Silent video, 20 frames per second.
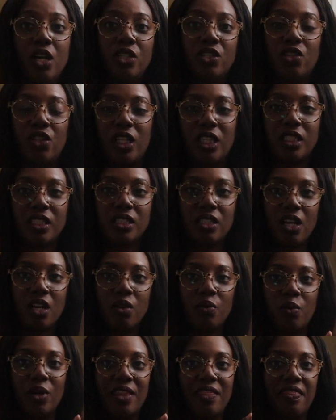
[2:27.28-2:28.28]
so let's
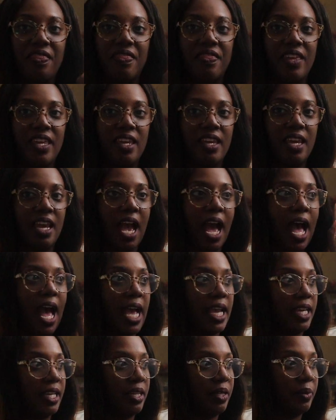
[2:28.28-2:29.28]
start with the
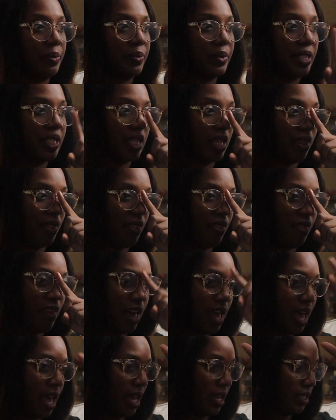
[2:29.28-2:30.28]
items
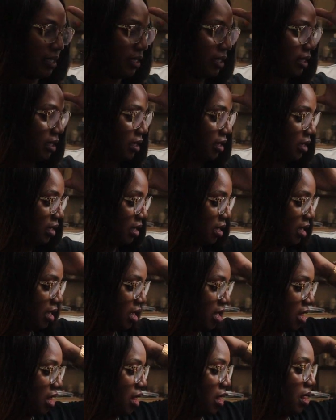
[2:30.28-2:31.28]
that
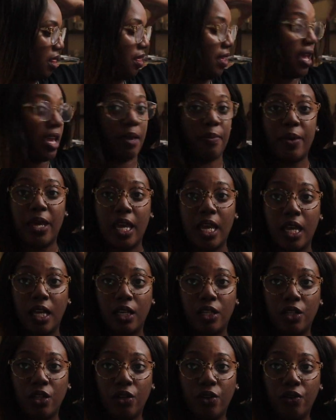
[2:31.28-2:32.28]
they
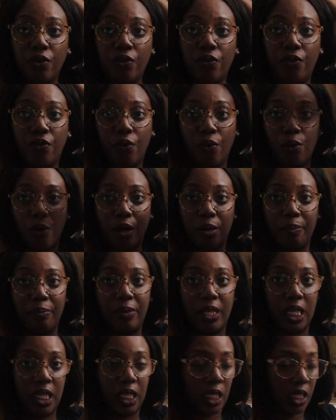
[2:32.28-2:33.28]
picked for
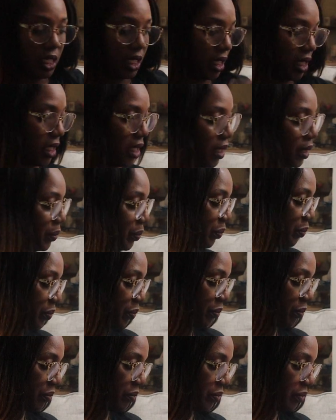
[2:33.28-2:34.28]
me.
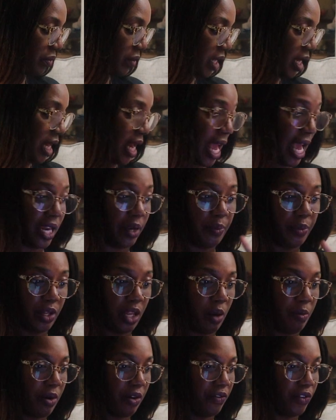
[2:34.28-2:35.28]
I had to pull
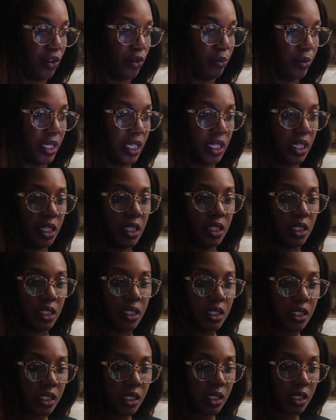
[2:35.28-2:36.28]
out my phone
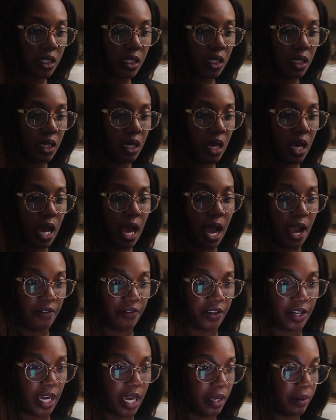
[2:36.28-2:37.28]
because I
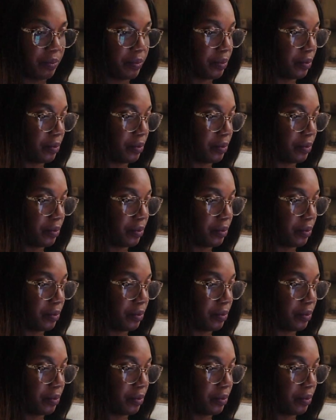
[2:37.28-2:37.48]
forgot.